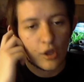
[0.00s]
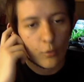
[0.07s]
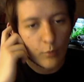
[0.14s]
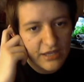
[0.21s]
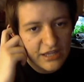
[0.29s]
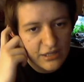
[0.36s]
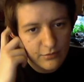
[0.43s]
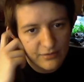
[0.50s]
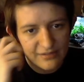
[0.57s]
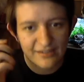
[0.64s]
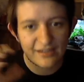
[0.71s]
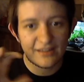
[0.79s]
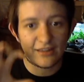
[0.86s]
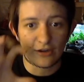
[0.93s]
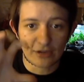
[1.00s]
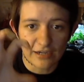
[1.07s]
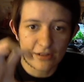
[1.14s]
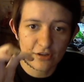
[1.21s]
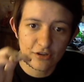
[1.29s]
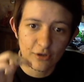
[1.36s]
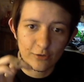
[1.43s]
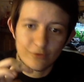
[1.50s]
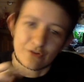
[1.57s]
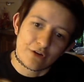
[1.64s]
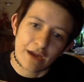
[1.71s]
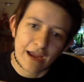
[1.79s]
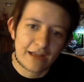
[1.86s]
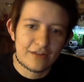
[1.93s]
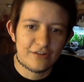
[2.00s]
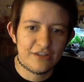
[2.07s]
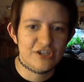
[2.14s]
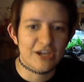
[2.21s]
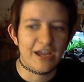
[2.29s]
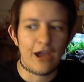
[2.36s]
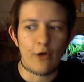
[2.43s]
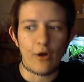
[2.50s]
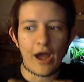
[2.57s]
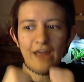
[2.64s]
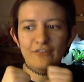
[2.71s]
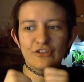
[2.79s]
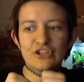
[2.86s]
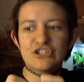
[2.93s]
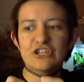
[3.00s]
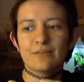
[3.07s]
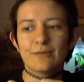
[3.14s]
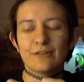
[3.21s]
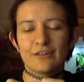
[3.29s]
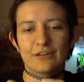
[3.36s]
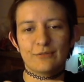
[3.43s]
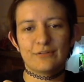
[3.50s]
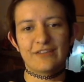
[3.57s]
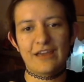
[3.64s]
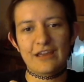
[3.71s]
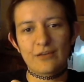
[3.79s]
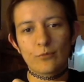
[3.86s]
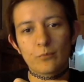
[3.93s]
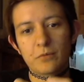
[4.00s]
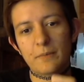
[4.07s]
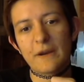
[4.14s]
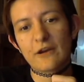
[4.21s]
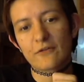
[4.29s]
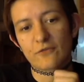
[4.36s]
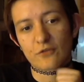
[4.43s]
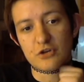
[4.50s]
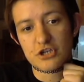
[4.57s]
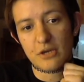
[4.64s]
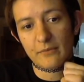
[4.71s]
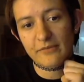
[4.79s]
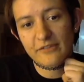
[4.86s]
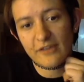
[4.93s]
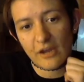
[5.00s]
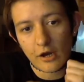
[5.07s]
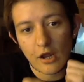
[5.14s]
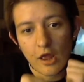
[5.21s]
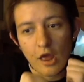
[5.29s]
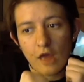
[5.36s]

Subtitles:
When he was sitting there getting closer and glitching out, I legitimately was like prepared for a jump scare,